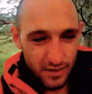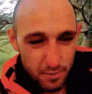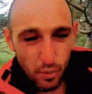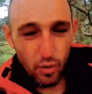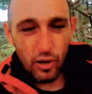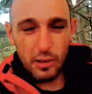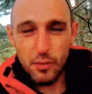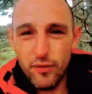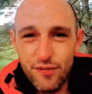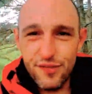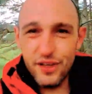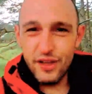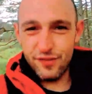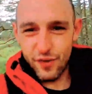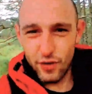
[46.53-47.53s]
probably about
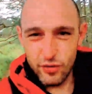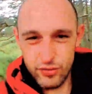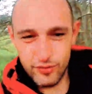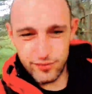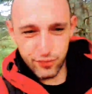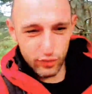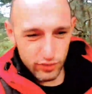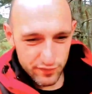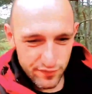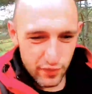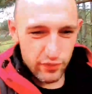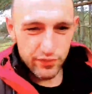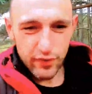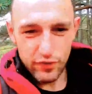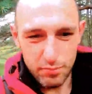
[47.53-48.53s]
3,000,
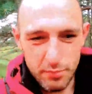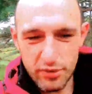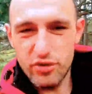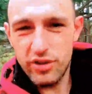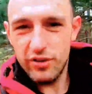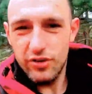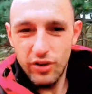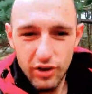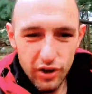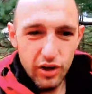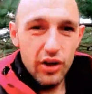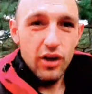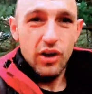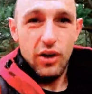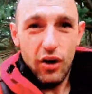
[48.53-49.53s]
4,000 midges
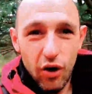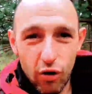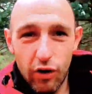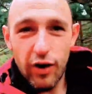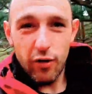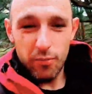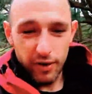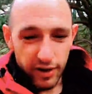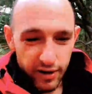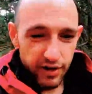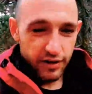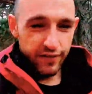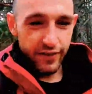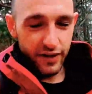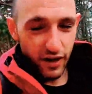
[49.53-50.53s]
all around me
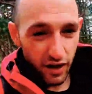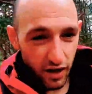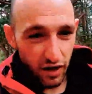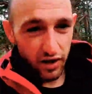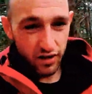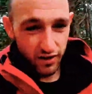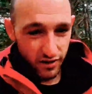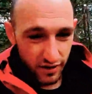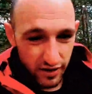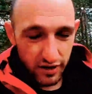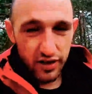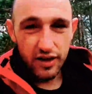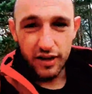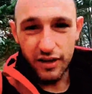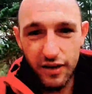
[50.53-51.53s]
in the car
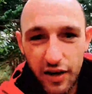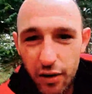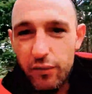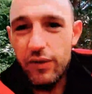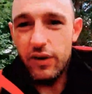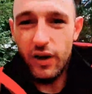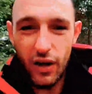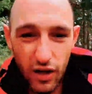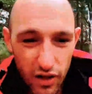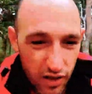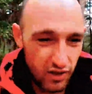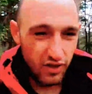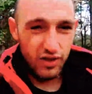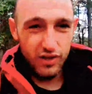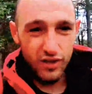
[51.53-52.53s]
and around the car.
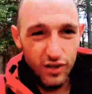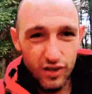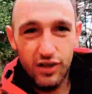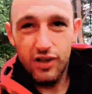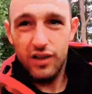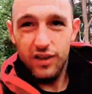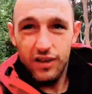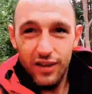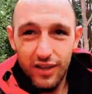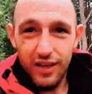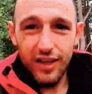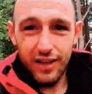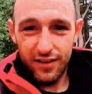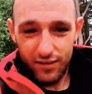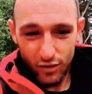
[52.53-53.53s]
So I
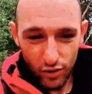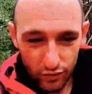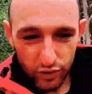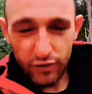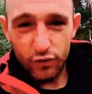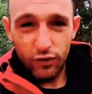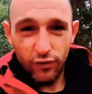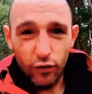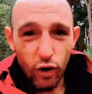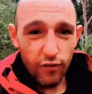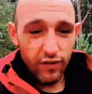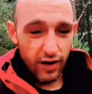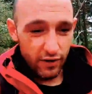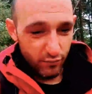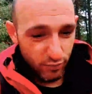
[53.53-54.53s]
don't even know if I've
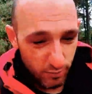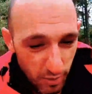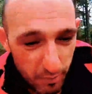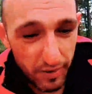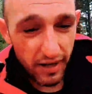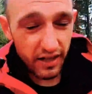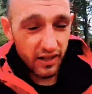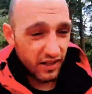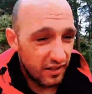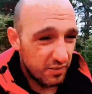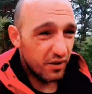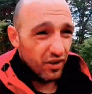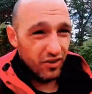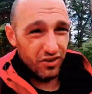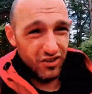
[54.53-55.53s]
got everything in my bag
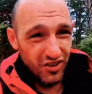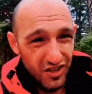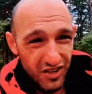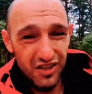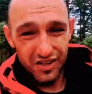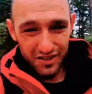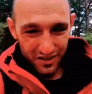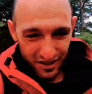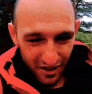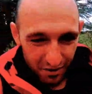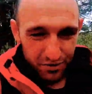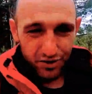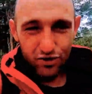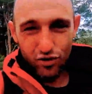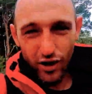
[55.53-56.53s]
because I
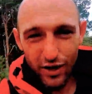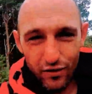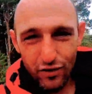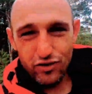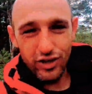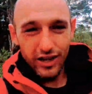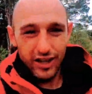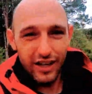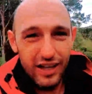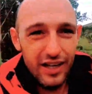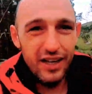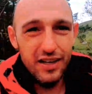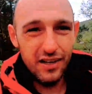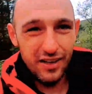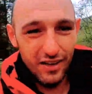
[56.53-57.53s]
was just trying to rush it.
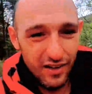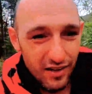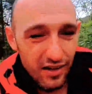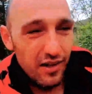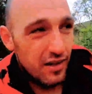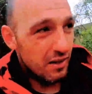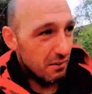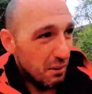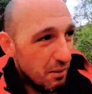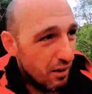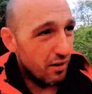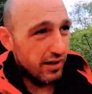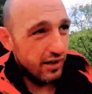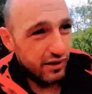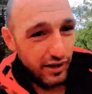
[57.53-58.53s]
But we're
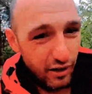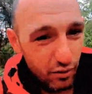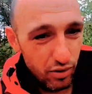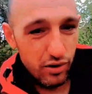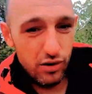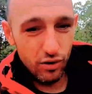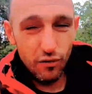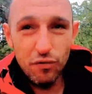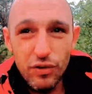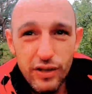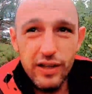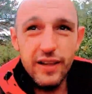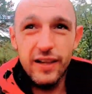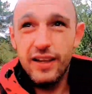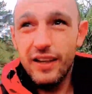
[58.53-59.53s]
out here now.
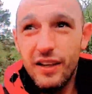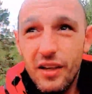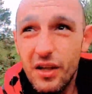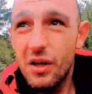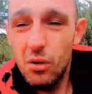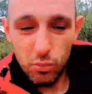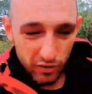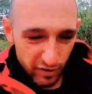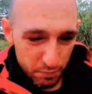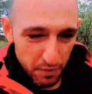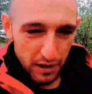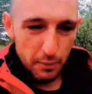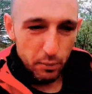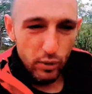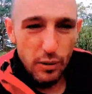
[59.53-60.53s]
Hopefully the wind's
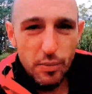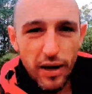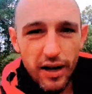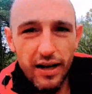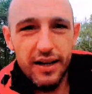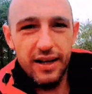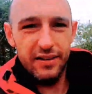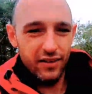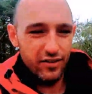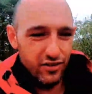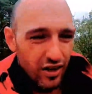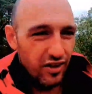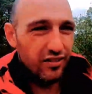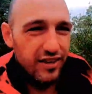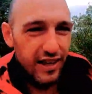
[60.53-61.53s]
picking up a wee bit and they're
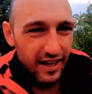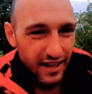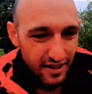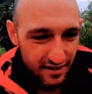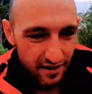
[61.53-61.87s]
starting to